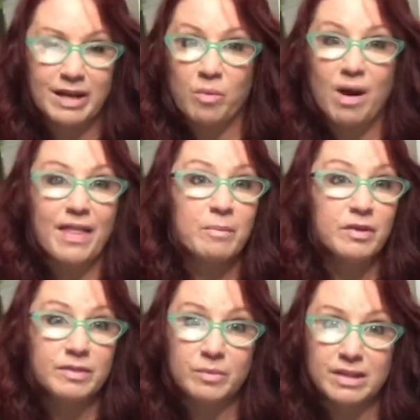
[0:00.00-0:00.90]
Now, while that
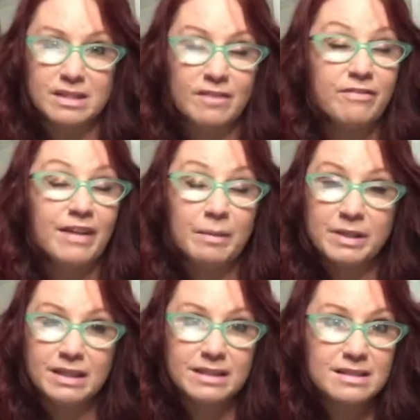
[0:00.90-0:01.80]
movie was
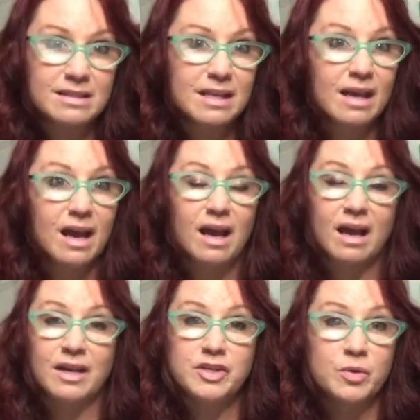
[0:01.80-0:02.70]
fabulous,
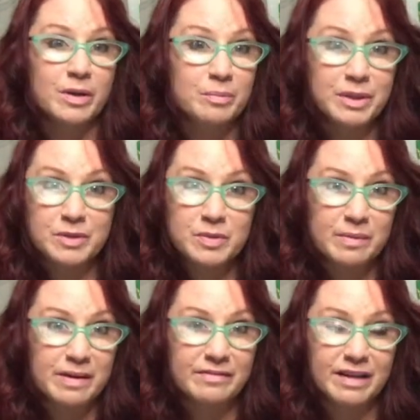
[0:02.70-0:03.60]
uh, Jordan Peele's one
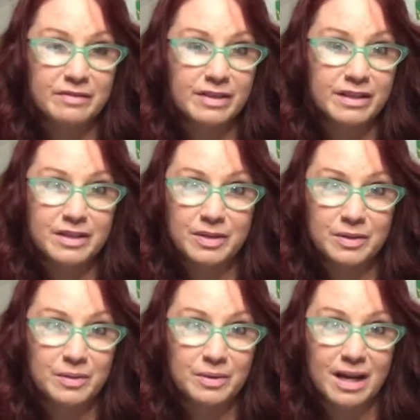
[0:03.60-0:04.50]
of my favorite
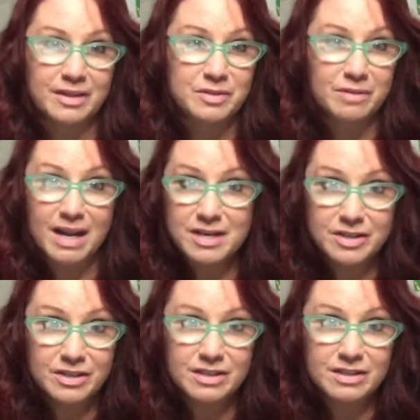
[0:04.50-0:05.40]
new uh,
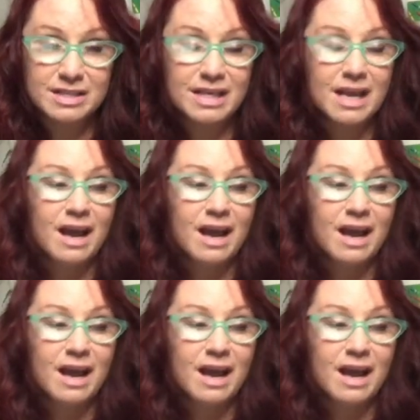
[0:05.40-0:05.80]
directors.